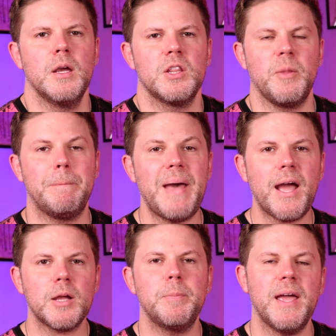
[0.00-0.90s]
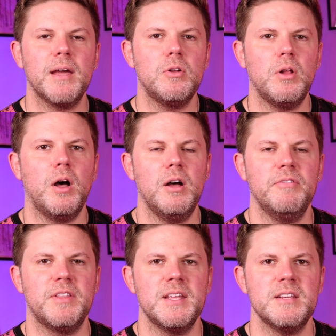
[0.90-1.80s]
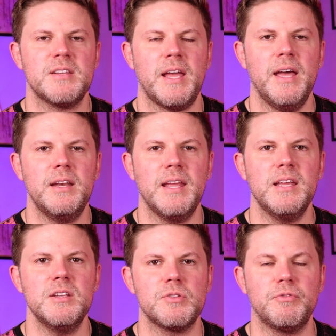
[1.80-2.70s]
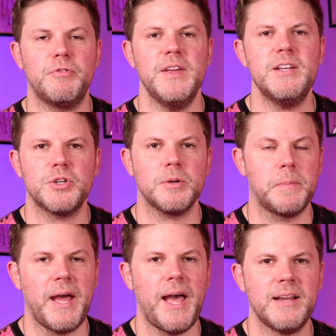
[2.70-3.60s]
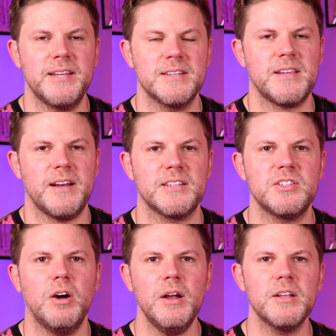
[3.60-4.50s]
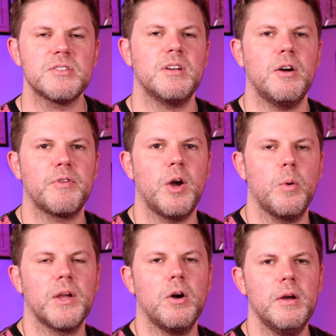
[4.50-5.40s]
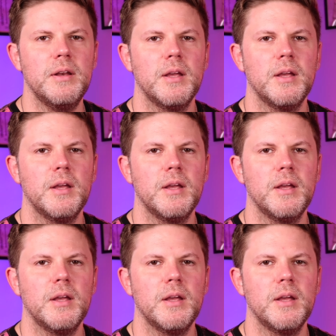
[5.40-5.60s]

The back panel of this head is feature-packed. It's got a ton of stuff going on.